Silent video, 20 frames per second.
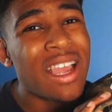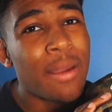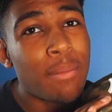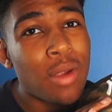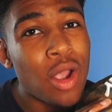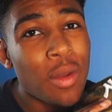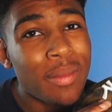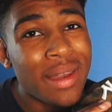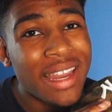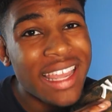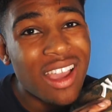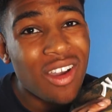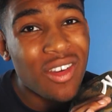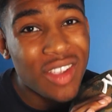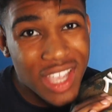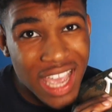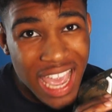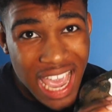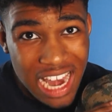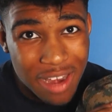properly
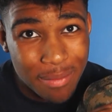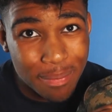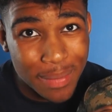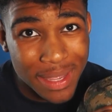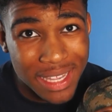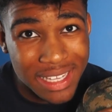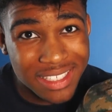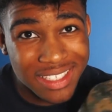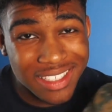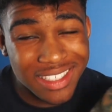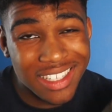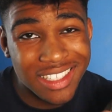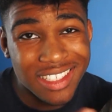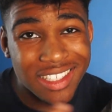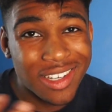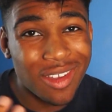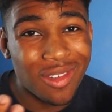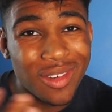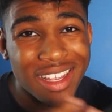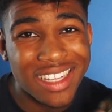on your headpiece, because
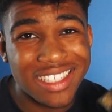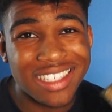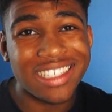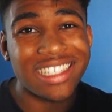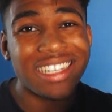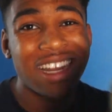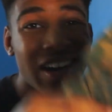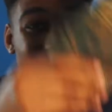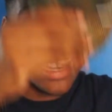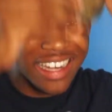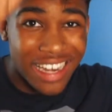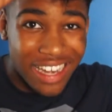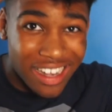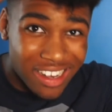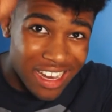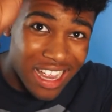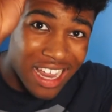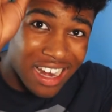you don't want it slimed in